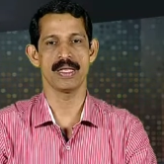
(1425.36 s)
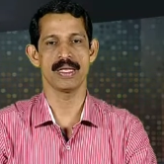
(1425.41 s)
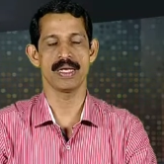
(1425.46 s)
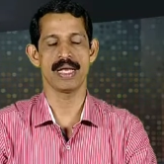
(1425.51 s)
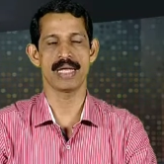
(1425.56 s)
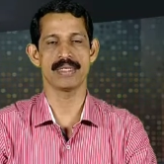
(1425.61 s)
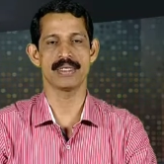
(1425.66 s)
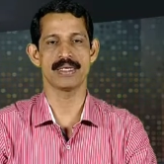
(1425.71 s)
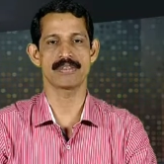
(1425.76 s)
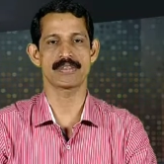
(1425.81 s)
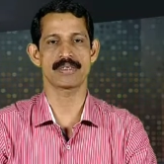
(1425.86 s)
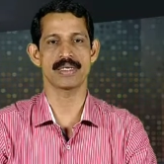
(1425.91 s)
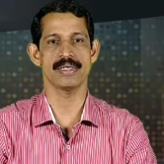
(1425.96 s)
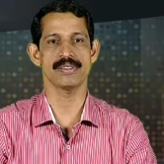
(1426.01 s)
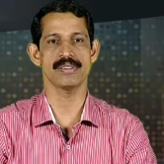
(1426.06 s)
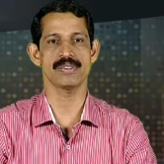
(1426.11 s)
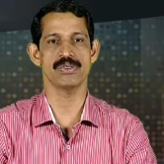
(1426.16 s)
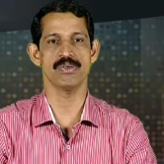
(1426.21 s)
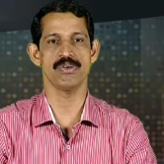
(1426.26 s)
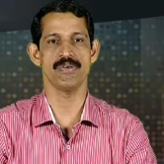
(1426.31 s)
and the
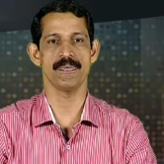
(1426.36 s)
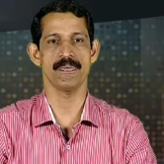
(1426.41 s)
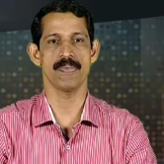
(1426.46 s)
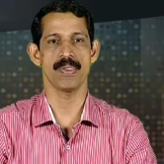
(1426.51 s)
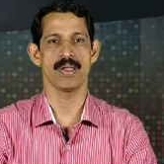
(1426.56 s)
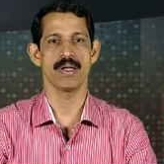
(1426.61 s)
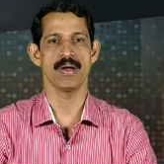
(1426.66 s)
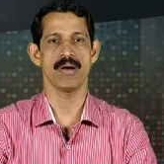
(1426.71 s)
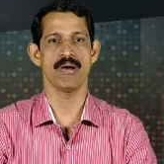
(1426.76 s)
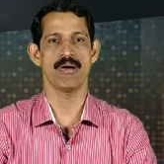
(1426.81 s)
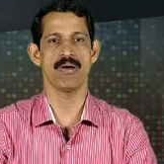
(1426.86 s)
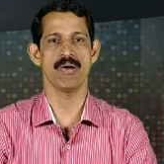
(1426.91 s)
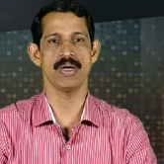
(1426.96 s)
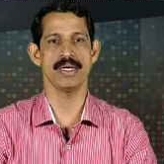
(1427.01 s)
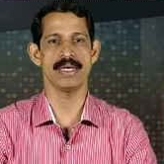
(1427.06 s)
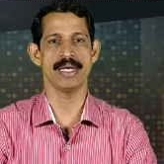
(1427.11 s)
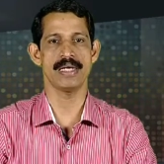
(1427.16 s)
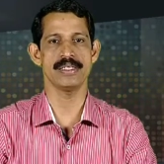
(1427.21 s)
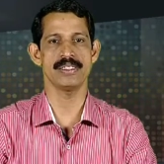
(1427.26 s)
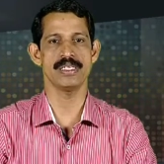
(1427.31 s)
trends of all
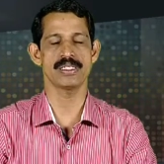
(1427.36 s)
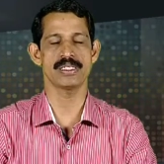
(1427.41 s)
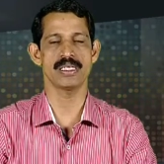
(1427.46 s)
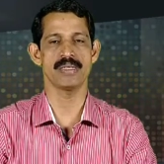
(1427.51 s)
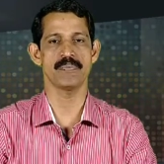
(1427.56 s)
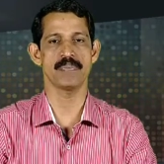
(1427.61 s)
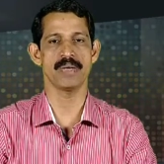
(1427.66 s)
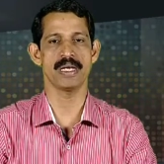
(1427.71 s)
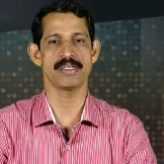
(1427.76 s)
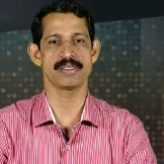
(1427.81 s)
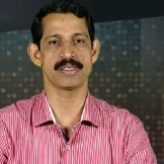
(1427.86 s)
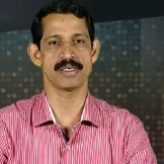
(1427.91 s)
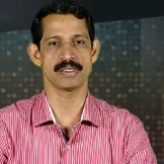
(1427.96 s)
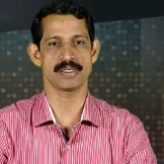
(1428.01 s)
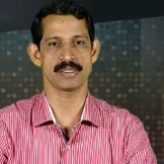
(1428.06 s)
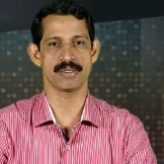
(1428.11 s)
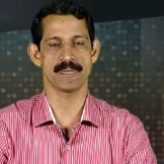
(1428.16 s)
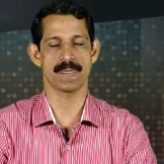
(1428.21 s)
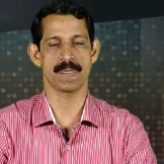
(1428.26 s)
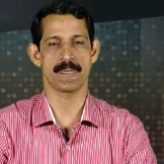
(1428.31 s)
ages and places.